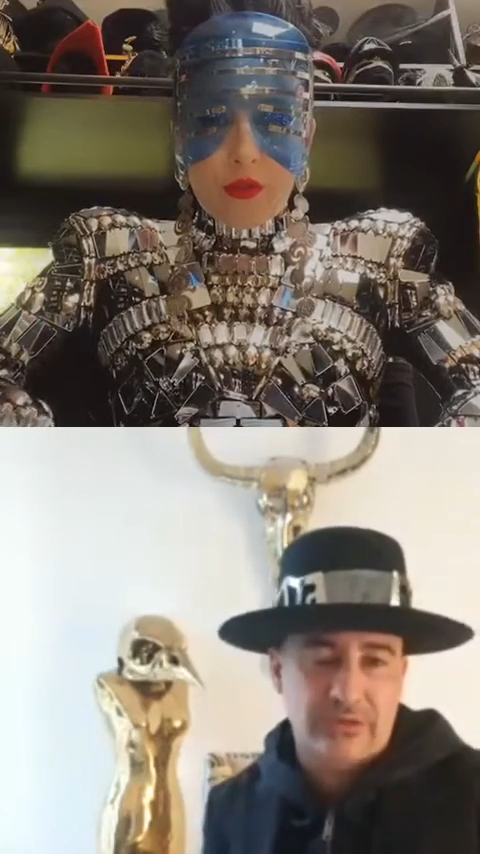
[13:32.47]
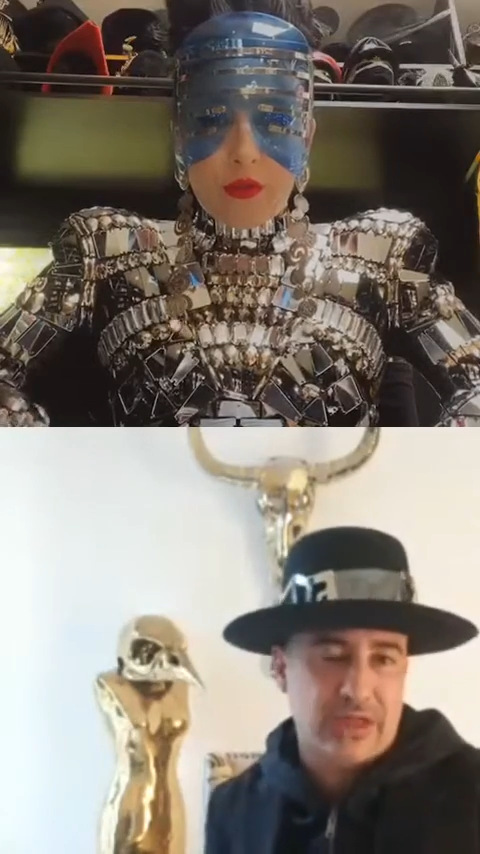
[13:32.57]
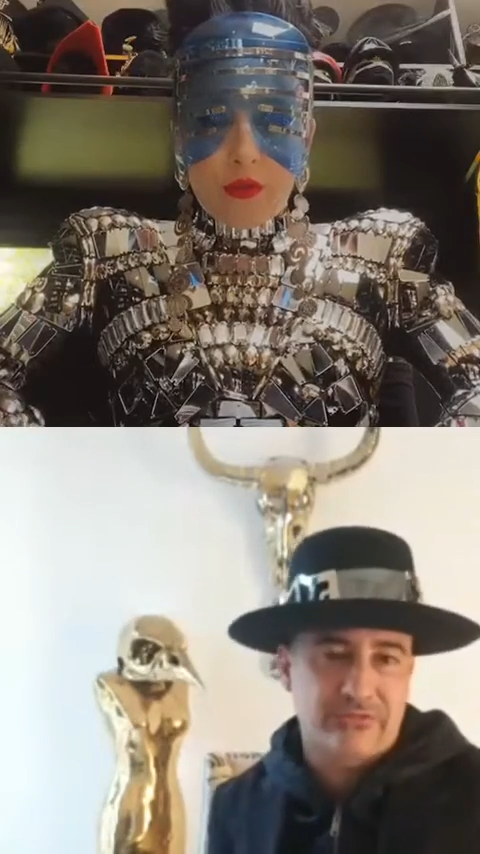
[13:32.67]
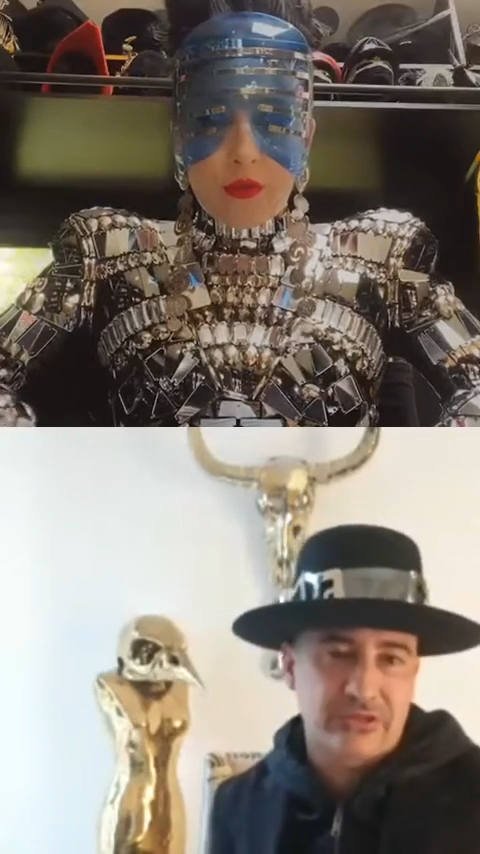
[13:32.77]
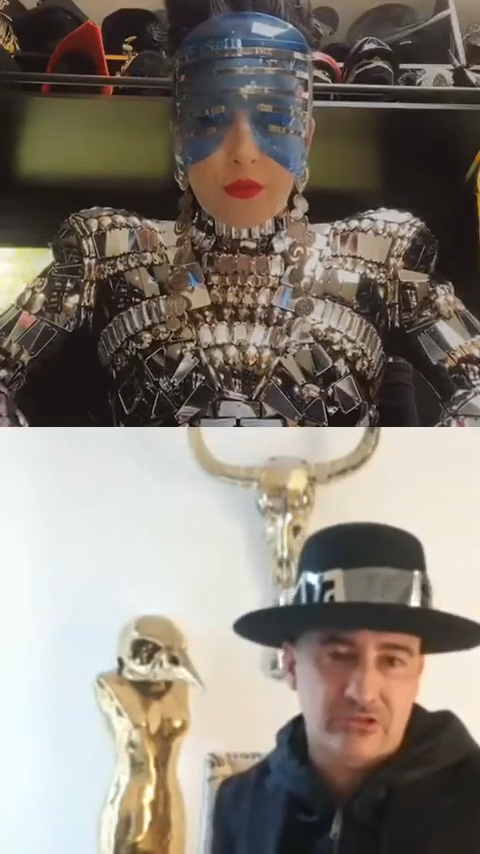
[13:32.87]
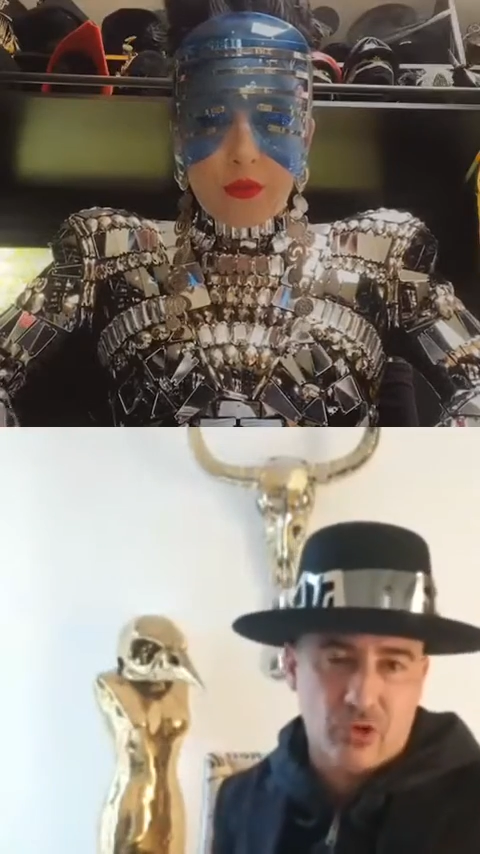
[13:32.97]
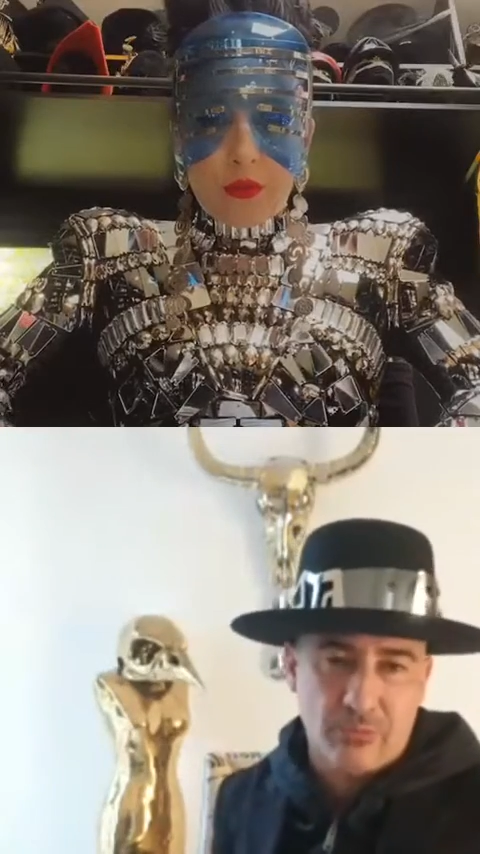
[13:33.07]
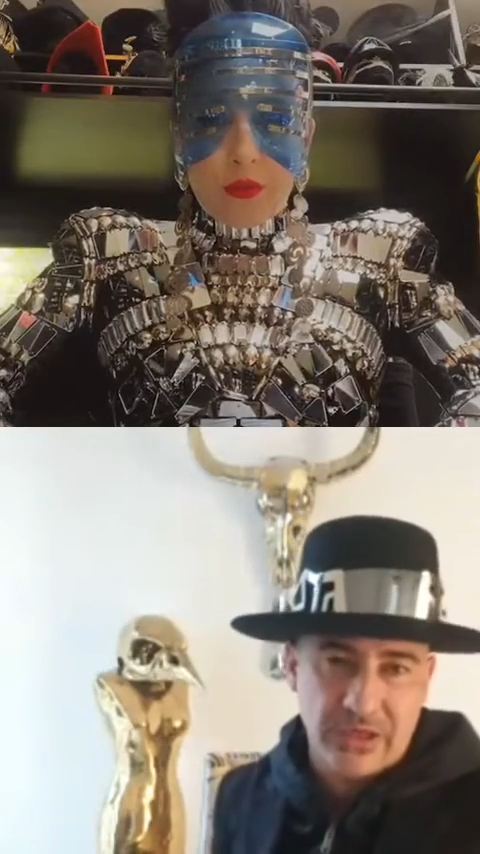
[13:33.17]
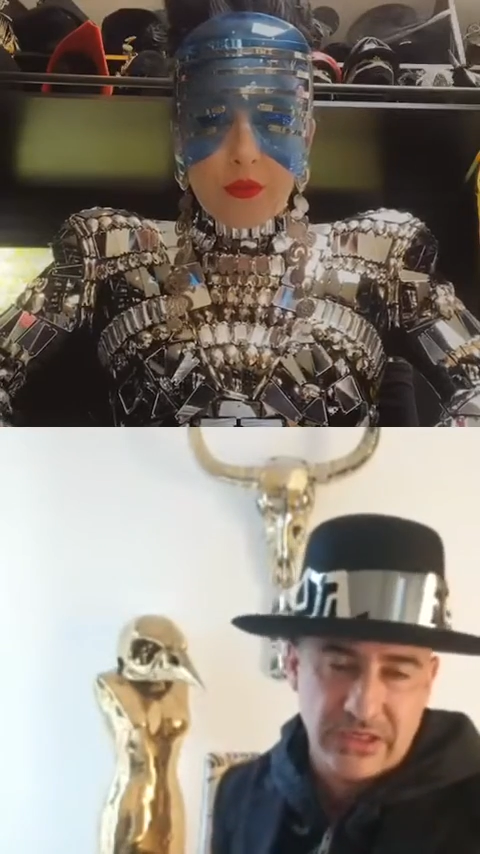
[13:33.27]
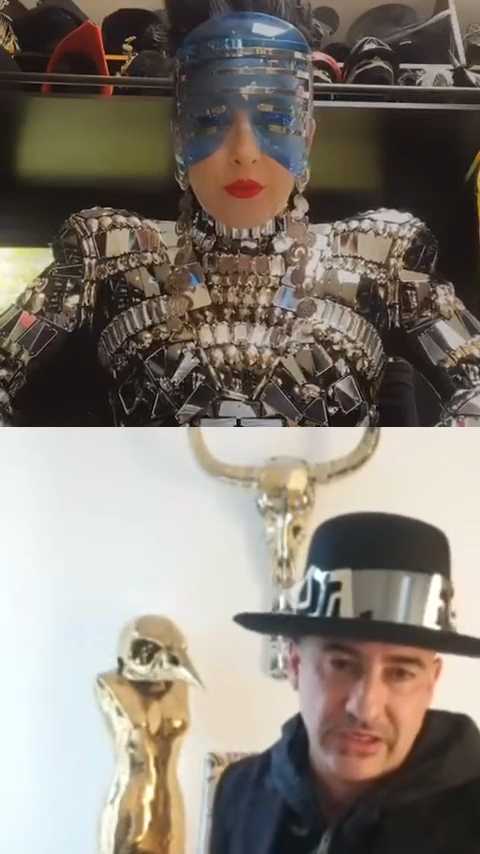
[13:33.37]
after so
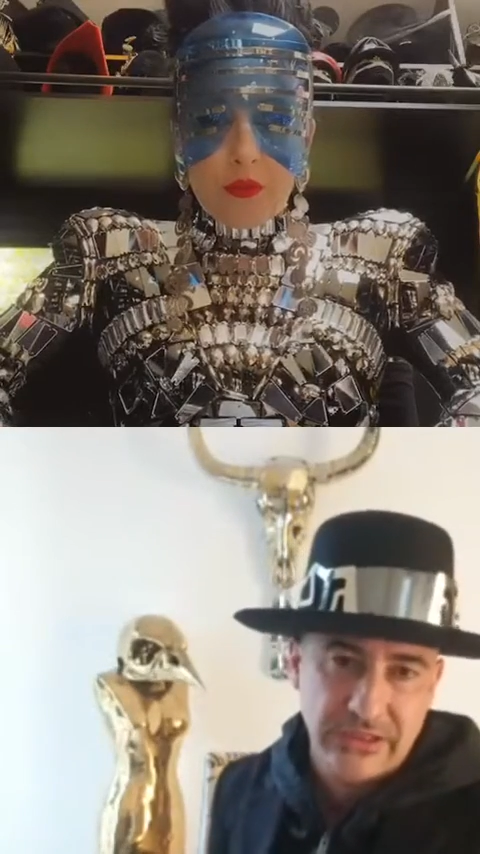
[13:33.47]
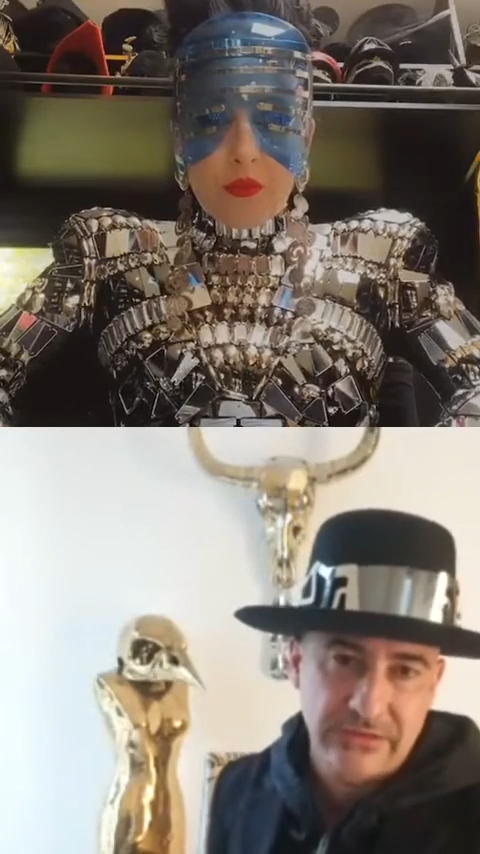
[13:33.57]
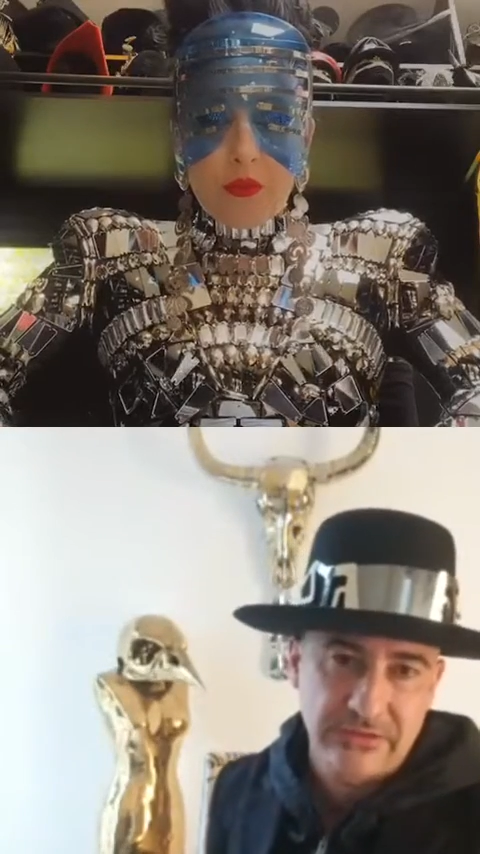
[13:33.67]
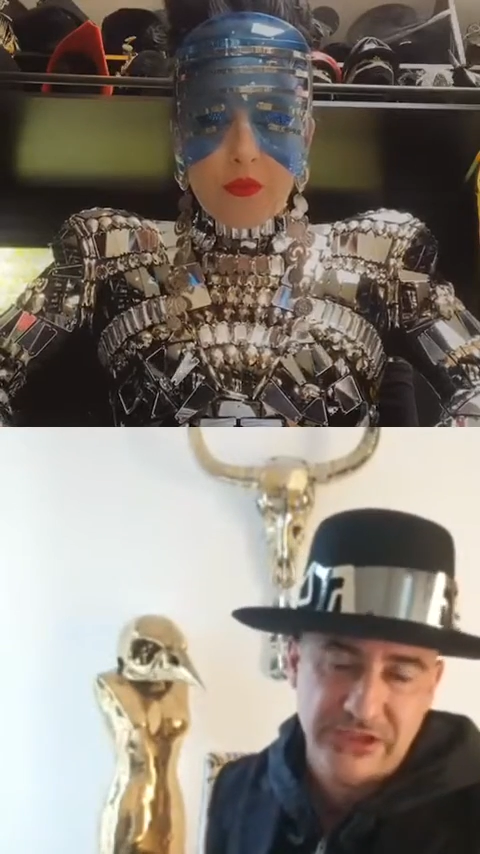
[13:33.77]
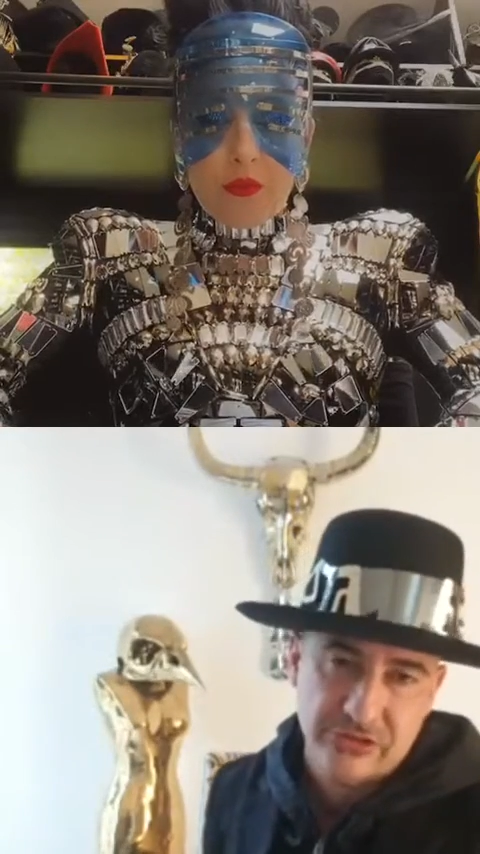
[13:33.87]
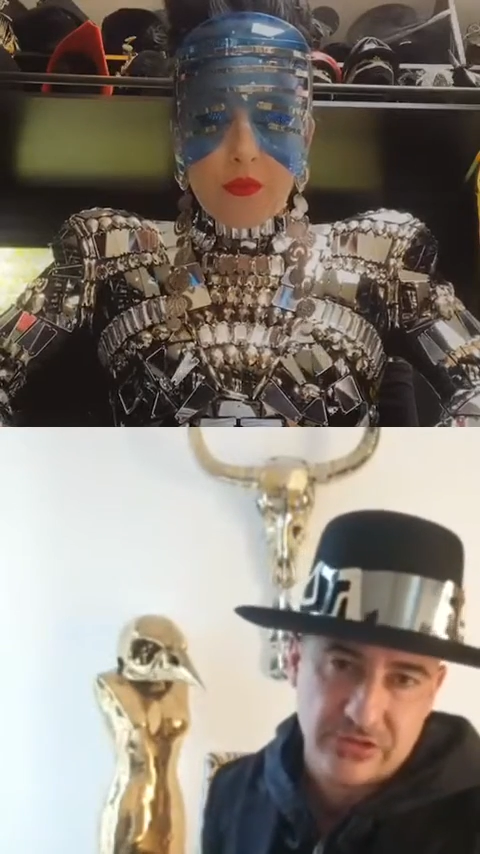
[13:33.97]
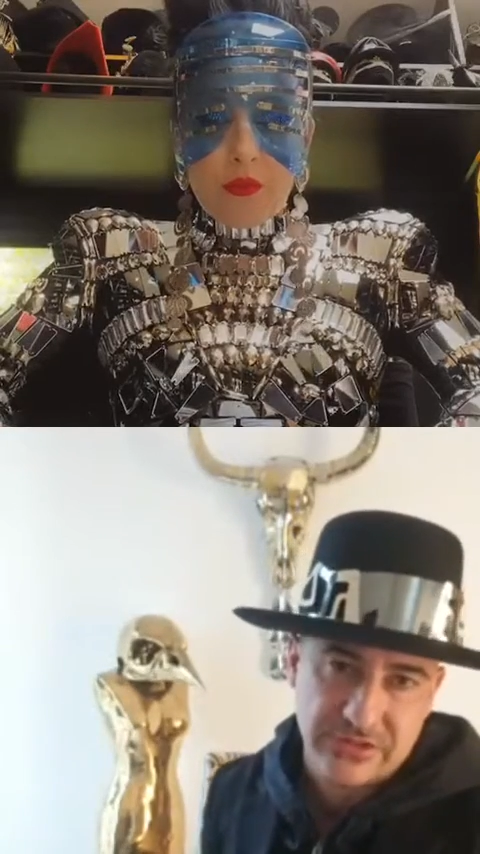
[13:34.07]
many years,